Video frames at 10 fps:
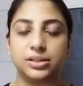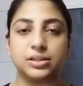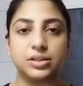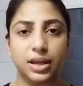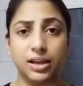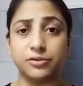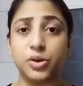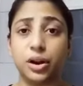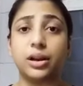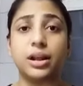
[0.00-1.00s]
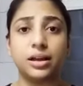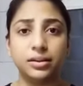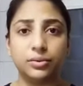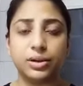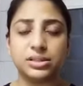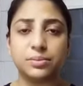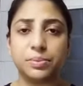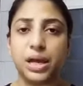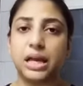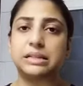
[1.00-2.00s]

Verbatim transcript: So today I've got another recipe.